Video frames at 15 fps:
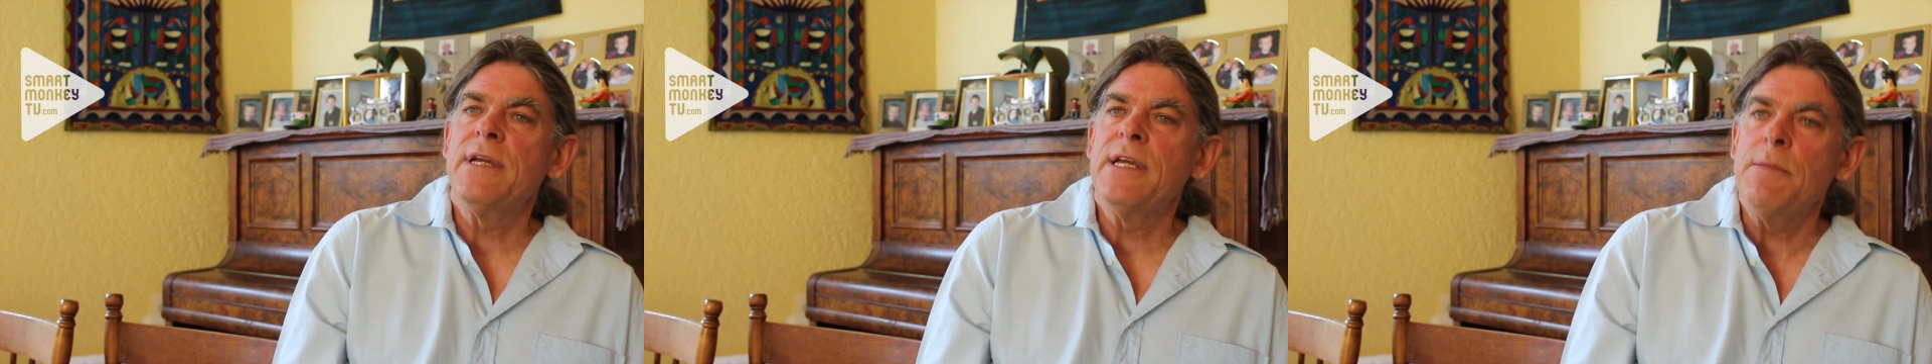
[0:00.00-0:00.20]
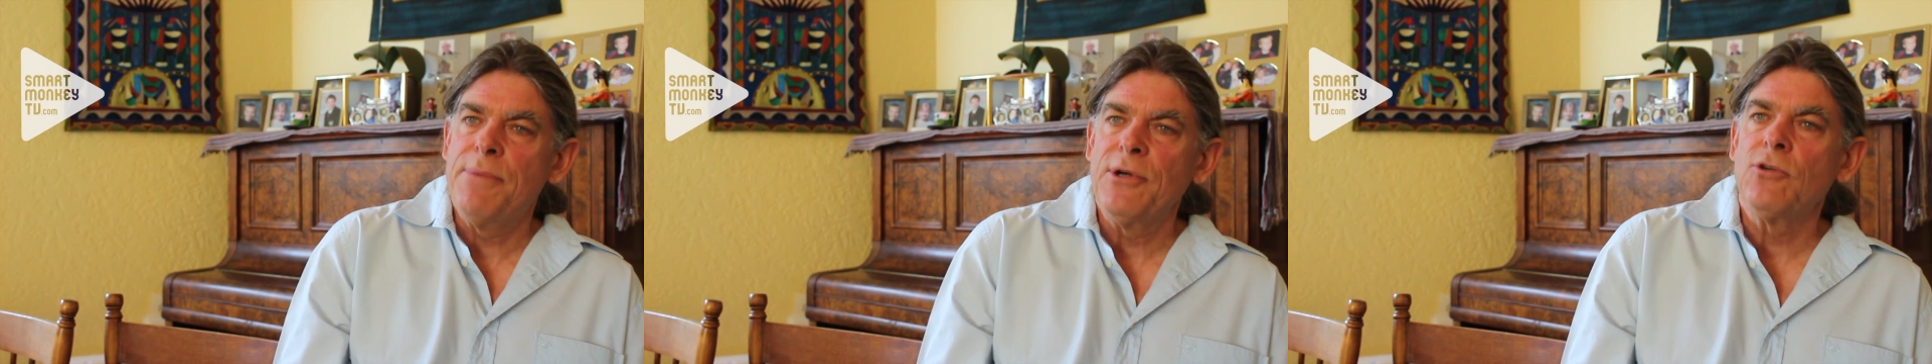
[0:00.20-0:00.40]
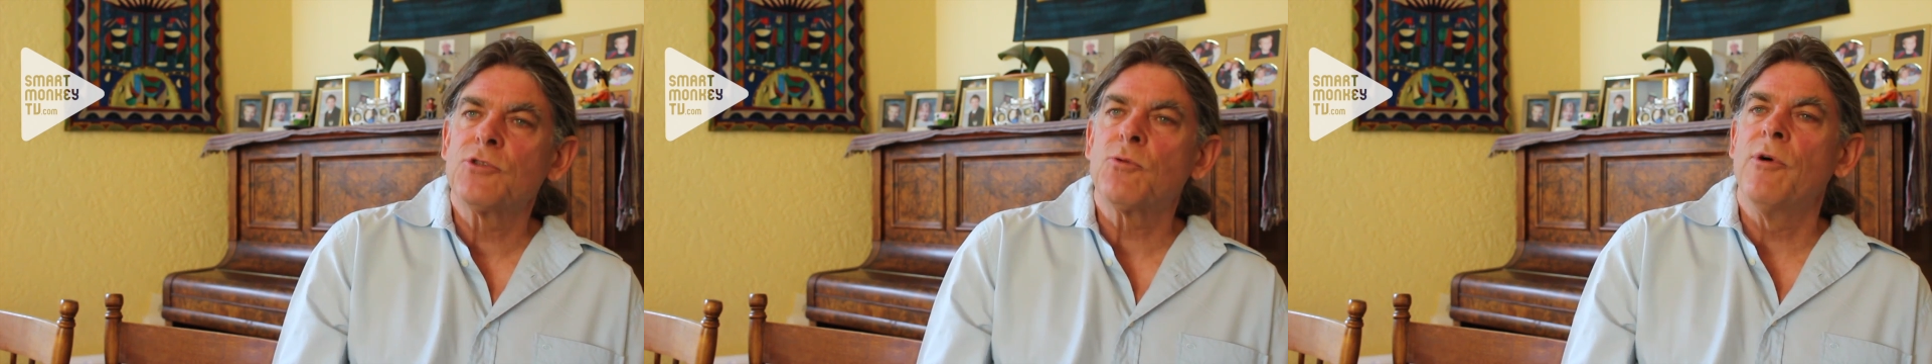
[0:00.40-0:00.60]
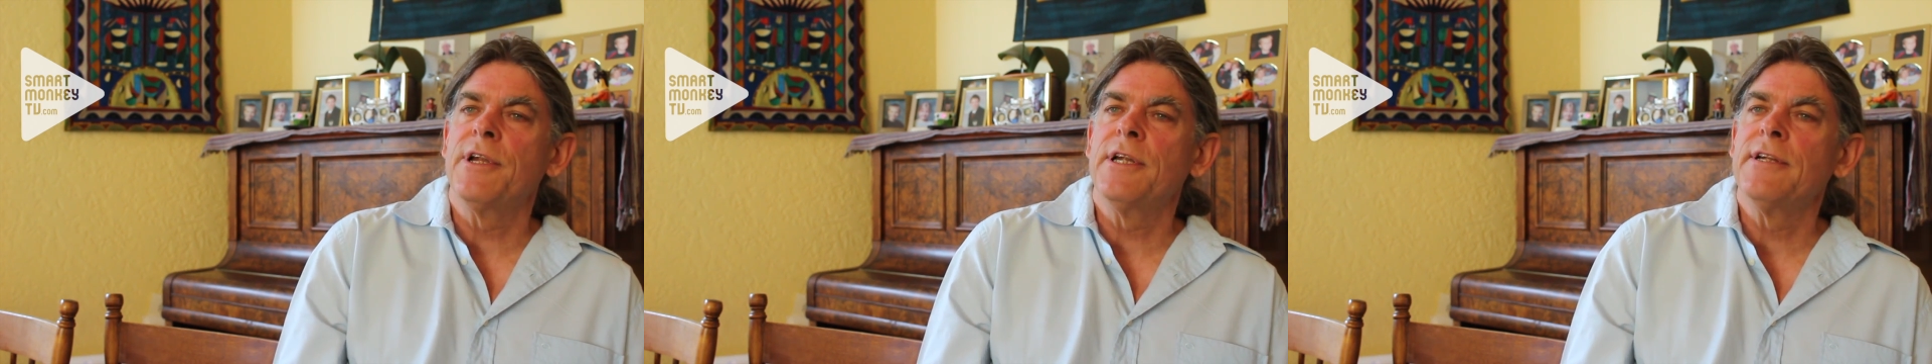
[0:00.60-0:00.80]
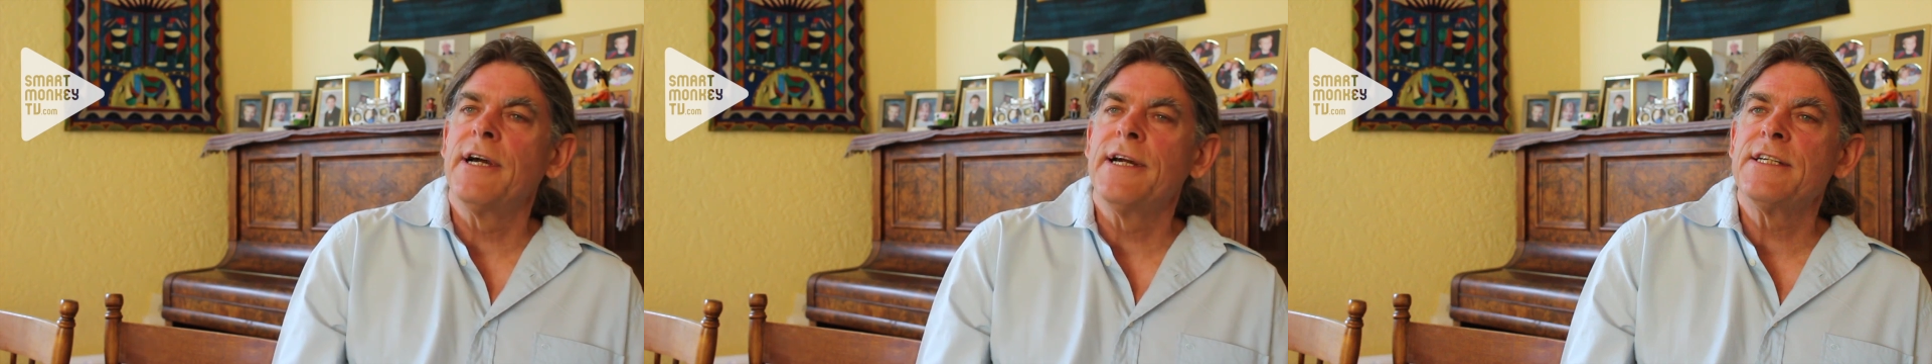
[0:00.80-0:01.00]
he built
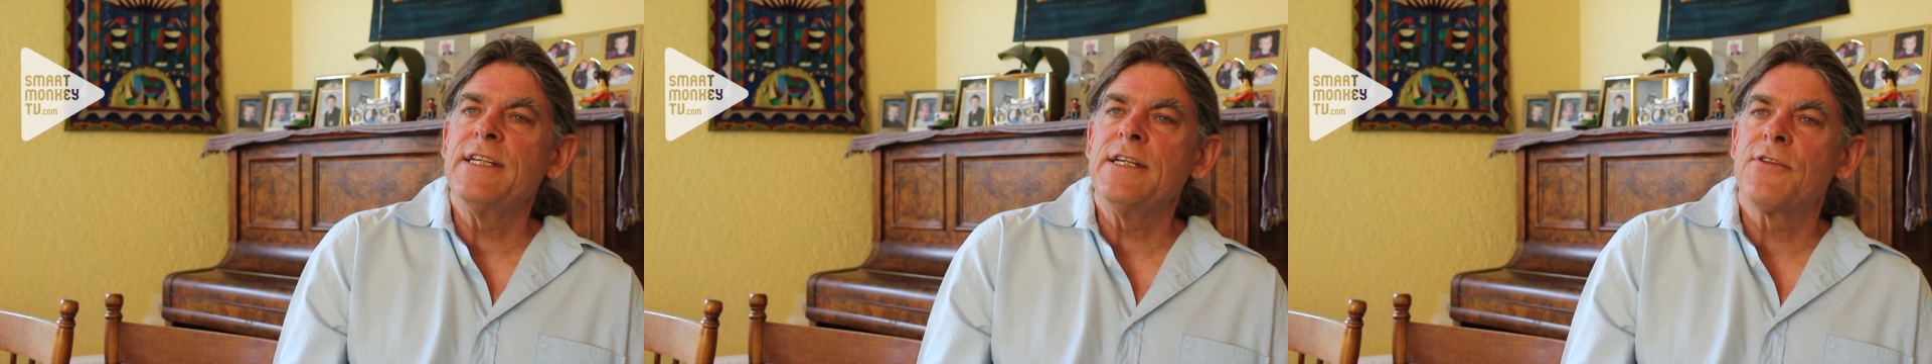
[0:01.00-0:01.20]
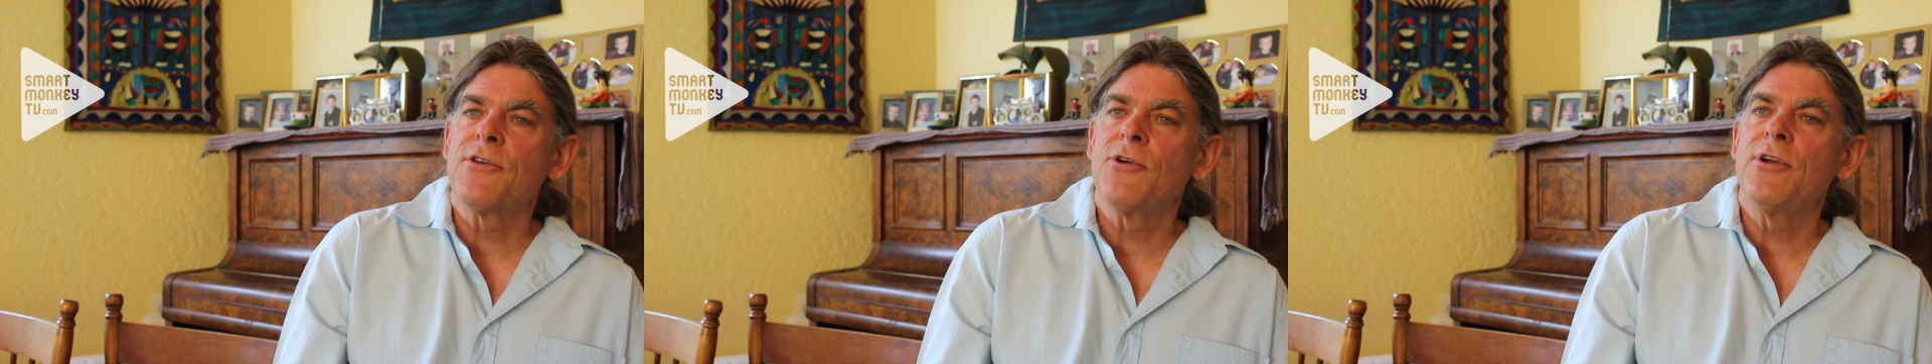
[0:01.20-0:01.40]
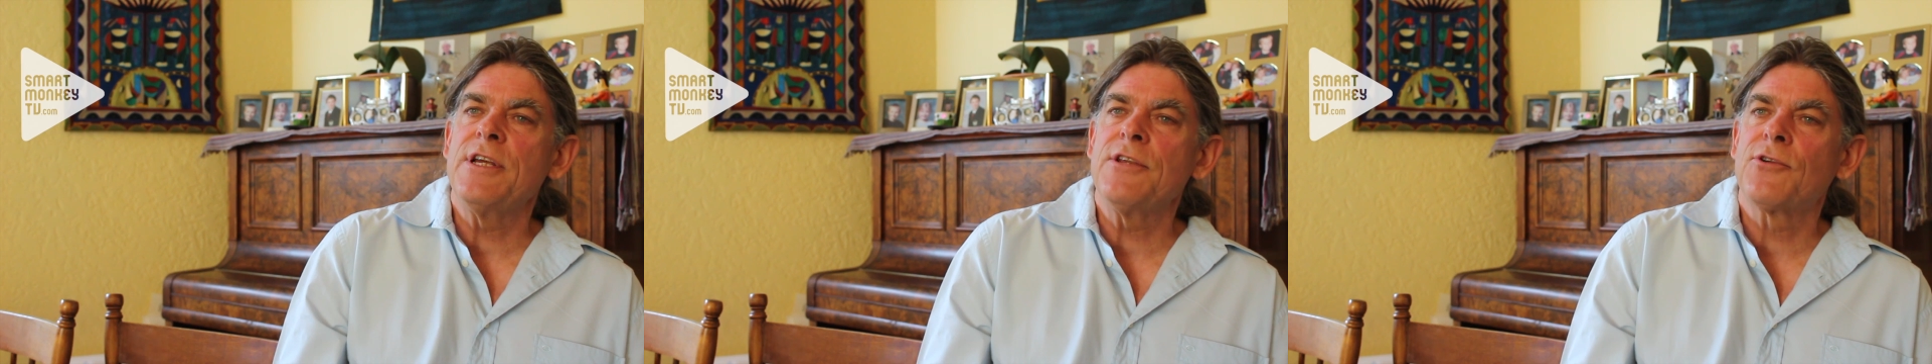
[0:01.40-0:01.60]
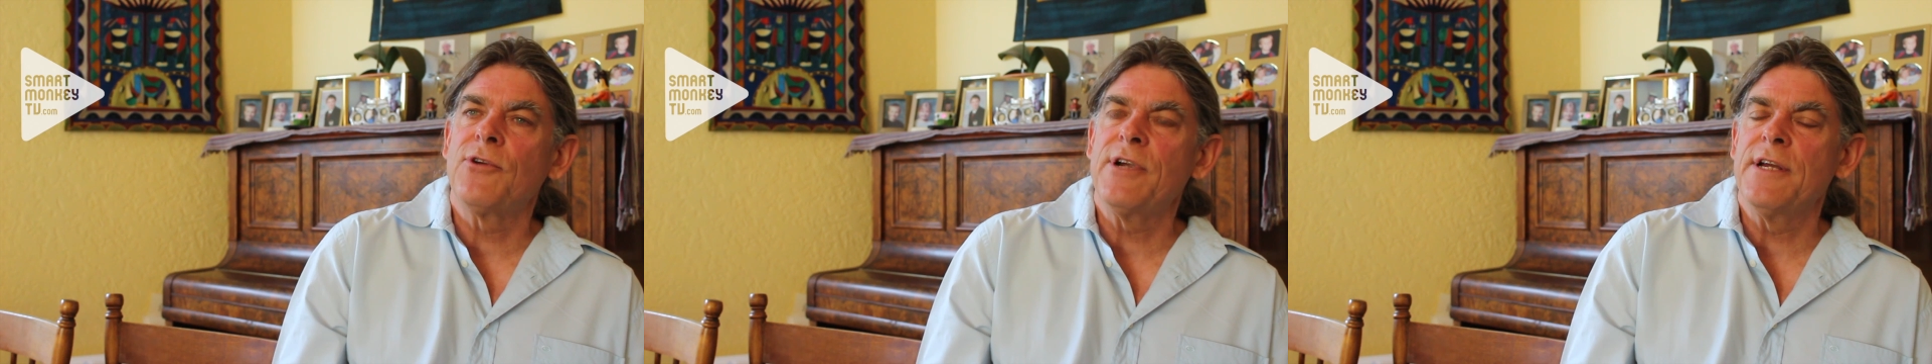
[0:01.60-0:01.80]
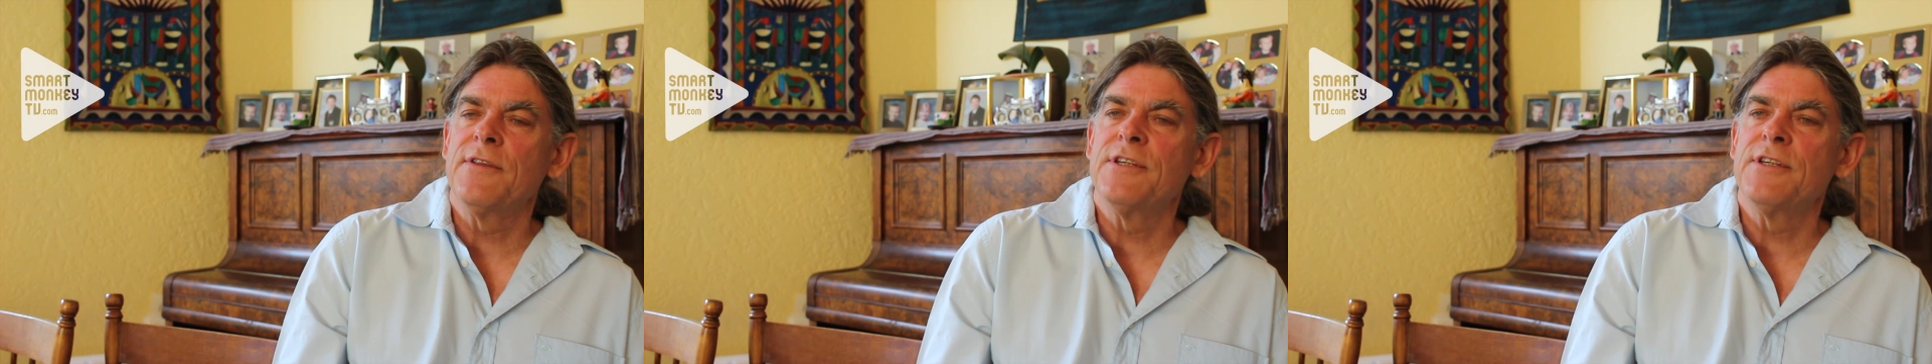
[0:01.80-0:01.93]
one in 1933.